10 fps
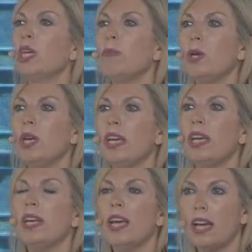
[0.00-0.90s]

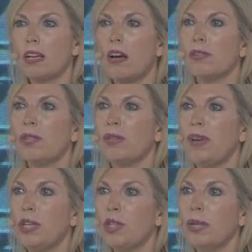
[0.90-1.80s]
community and
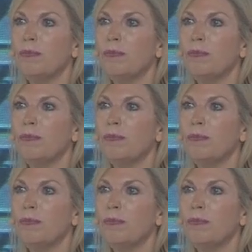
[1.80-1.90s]
conservation.